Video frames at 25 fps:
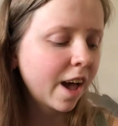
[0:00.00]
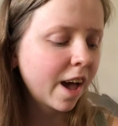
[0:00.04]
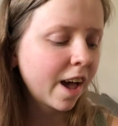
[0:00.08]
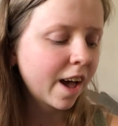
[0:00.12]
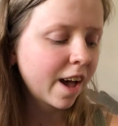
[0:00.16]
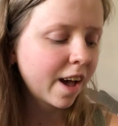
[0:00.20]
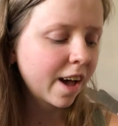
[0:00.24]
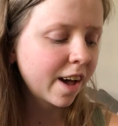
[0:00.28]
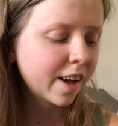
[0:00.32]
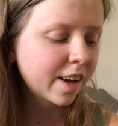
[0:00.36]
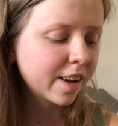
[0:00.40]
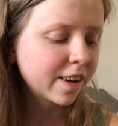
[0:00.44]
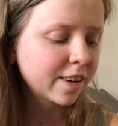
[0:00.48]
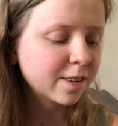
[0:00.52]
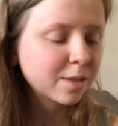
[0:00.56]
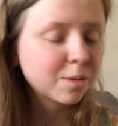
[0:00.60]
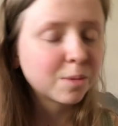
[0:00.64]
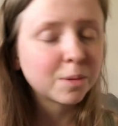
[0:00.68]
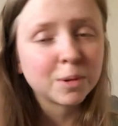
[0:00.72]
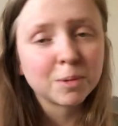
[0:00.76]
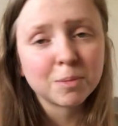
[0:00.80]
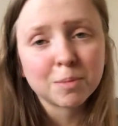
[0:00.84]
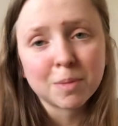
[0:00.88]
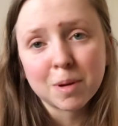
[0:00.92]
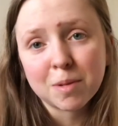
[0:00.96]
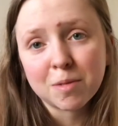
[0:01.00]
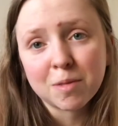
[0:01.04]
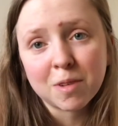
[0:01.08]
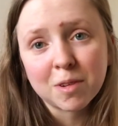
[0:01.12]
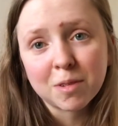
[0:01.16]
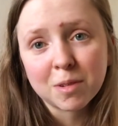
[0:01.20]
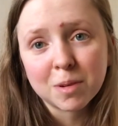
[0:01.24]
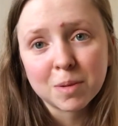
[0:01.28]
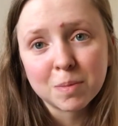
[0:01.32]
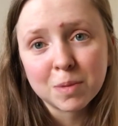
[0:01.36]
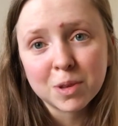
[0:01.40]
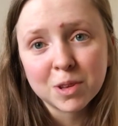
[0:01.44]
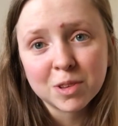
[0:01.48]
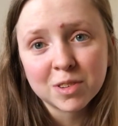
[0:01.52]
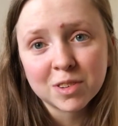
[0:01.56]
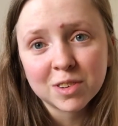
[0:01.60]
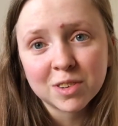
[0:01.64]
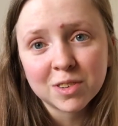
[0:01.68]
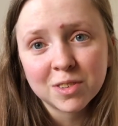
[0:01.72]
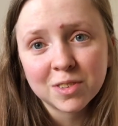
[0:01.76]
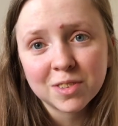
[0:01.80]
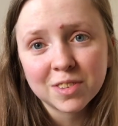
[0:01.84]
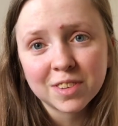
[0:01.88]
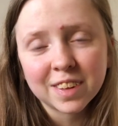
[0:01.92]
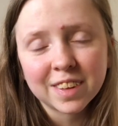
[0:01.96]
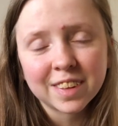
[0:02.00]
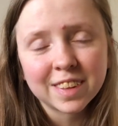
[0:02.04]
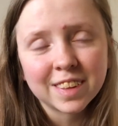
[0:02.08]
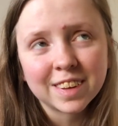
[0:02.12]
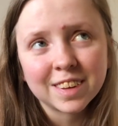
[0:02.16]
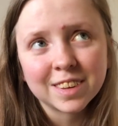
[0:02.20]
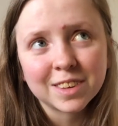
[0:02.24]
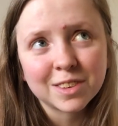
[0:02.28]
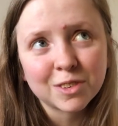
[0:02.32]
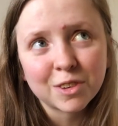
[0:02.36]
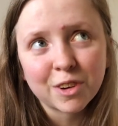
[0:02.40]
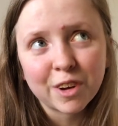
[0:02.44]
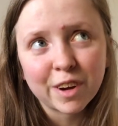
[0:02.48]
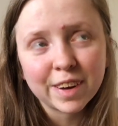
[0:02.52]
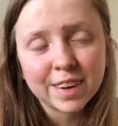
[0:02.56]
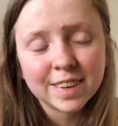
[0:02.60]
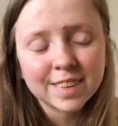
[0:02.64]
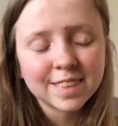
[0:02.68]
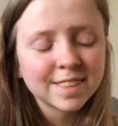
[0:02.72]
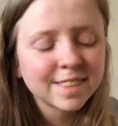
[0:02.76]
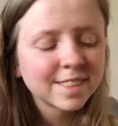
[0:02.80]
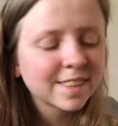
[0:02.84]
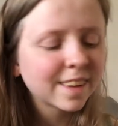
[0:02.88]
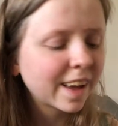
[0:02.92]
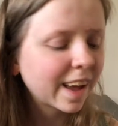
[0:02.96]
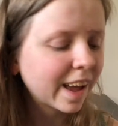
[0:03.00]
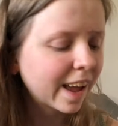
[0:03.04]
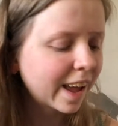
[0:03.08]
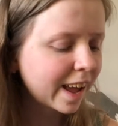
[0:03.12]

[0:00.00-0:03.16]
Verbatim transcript: Uh, it's one of my favourite musicals, I think it's great.